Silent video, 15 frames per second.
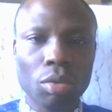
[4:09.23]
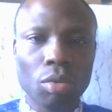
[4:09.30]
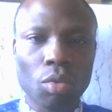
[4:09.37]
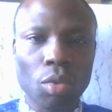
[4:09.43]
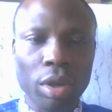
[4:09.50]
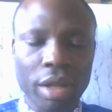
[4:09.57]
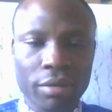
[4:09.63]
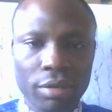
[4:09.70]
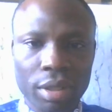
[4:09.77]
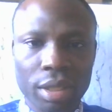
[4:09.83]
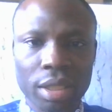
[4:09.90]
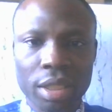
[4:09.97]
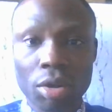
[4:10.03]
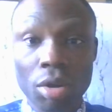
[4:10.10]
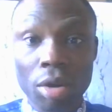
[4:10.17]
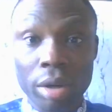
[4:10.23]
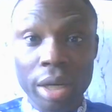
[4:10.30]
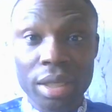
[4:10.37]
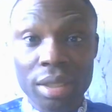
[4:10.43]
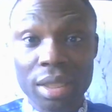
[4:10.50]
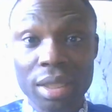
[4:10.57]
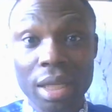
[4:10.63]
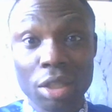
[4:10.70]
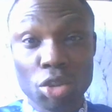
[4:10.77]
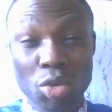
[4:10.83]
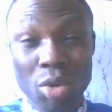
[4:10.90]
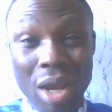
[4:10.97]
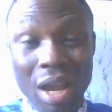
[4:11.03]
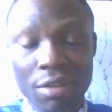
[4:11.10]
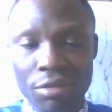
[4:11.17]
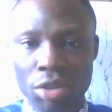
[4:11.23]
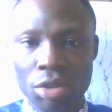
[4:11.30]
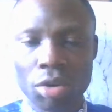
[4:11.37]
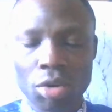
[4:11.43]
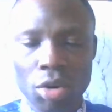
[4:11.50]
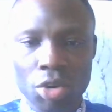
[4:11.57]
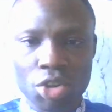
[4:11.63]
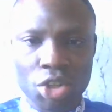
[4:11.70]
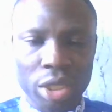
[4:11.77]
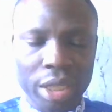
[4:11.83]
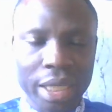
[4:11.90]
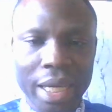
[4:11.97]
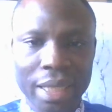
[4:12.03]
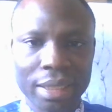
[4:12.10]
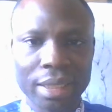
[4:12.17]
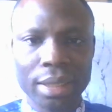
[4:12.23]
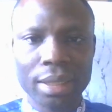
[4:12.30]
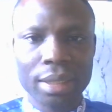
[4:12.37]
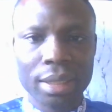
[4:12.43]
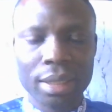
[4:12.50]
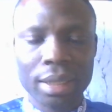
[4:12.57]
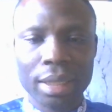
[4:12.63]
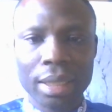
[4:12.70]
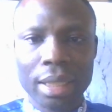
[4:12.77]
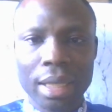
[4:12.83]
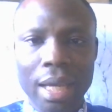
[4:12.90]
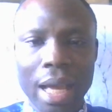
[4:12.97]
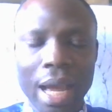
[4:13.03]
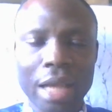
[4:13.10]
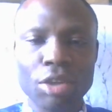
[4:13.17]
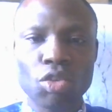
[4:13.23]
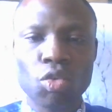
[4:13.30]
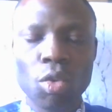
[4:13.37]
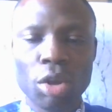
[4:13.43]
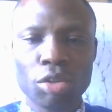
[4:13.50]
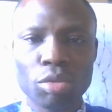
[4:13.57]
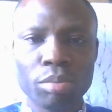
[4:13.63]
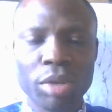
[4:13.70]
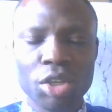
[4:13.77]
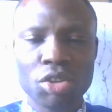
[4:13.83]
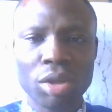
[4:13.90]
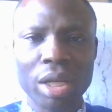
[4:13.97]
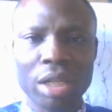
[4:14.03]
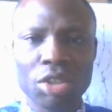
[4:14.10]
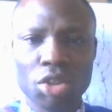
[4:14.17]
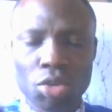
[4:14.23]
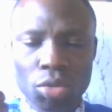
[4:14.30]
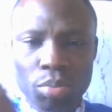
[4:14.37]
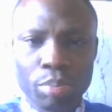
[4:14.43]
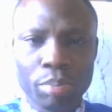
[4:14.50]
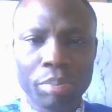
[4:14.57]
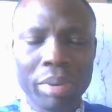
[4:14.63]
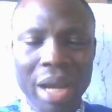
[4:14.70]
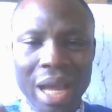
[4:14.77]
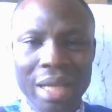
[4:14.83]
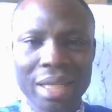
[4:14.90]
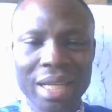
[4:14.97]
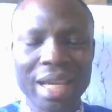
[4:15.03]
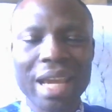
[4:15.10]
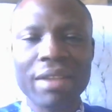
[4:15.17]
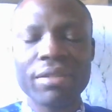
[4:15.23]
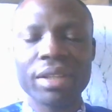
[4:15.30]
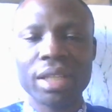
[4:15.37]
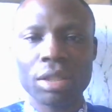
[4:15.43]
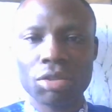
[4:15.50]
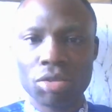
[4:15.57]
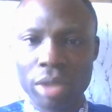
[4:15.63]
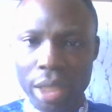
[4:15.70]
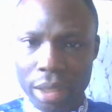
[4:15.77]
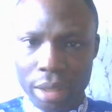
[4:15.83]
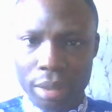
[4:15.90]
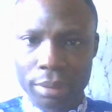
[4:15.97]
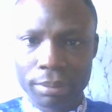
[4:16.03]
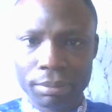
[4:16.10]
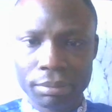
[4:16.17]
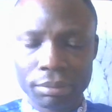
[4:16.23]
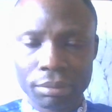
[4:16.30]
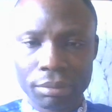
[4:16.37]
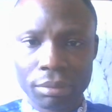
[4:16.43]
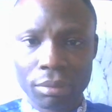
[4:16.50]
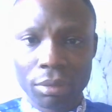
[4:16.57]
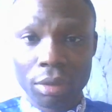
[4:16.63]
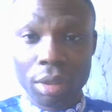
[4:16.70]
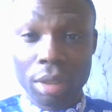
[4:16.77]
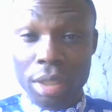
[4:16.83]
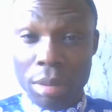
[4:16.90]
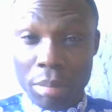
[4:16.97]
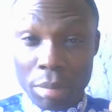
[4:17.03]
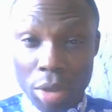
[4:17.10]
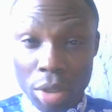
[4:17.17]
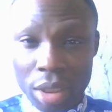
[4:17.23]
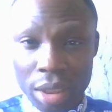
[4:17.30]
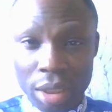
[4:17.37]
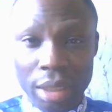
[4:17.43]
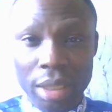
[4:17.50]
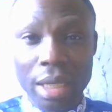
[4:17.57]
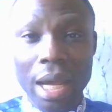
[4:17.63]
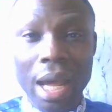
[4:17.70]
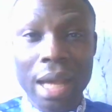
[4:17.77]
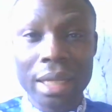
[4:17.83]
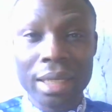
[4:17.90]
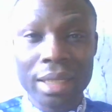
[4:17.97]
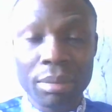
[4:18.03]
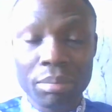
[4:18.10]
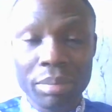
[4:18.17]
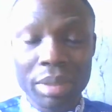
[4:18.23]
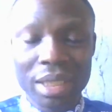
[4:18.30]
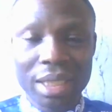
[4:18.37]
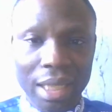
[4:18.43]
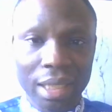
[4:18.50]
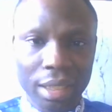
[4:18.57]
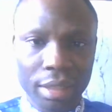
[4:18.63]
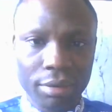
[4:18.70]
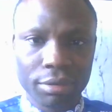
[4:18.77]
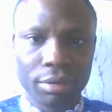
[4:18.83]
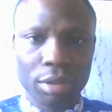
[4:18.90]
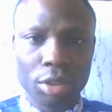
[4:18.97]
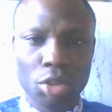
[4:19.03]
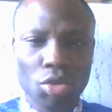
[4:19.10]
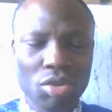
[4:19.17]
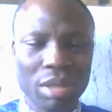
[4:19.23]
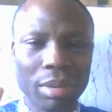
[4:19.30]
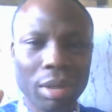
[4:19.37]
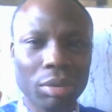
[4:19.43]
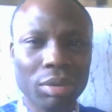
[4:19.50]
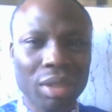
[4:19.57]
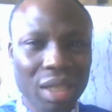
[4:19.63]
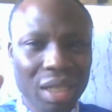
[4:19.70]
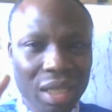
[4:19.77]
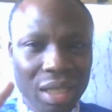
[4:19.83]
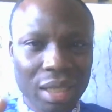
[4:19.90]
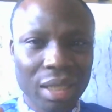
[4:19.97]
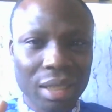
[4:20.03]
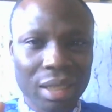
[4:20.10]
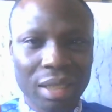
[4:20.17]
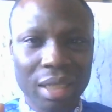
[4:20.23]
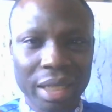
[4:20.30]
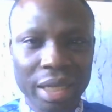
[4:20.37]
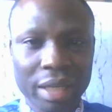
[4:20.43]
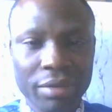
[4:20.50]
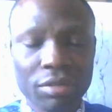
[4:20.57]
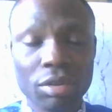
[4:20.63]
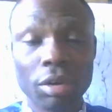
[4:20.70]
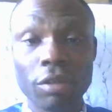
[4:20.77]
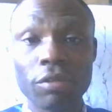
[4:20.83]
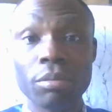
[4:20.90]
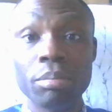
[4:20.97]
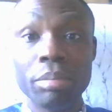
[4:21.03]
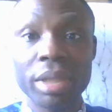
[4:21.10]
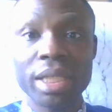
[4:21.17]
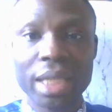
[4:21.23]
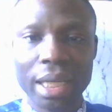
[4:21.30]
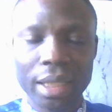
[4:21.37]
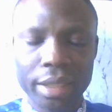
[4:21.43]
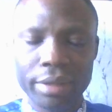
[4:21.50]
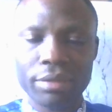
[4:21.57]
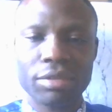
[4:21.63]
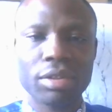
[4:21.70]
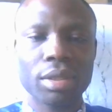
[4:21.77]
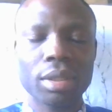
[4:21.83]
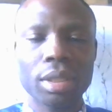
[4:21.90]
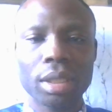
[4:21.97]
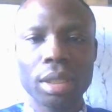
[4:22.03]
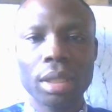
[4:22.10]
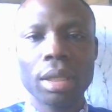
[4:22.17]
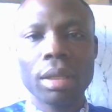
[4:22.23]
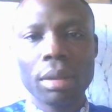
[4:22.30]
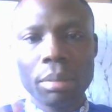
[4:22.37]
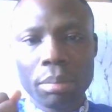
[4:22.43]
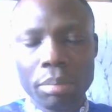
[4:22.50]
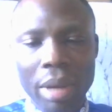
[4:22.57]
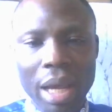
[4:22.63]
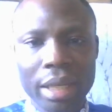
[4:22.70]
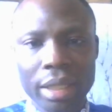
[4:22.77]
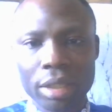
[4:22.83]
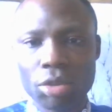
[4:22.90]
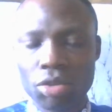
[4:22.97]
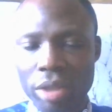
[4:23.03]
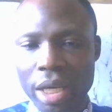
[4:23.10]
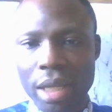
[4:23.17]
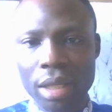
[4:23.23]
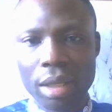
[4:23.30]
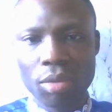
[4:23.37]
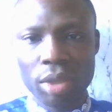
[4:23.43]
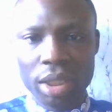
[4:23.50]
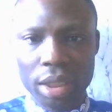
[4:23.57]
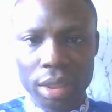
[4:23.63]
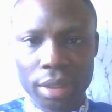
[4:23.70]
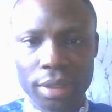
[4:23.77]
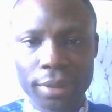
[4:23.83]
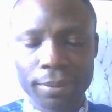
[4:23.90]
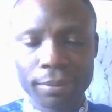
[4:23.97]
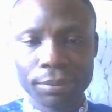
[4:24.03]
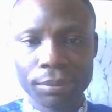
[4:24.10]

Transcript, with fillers: whatever the currency that you have in your country, get it. And you want to make sure that you pound everything together, the money and the bitter leaf. Use about 3 leaves of bitter leaves, pound it together with it.